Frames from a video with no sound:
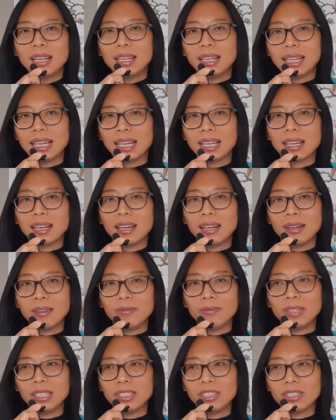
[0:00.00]
like
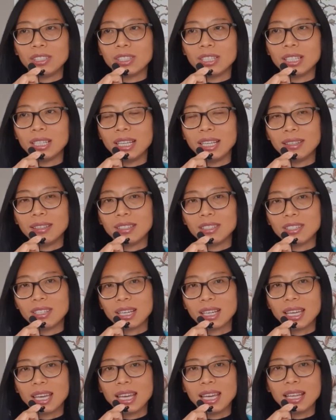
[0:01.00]
vintage leather
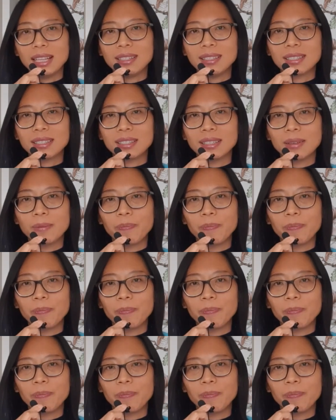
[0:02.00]
jackets.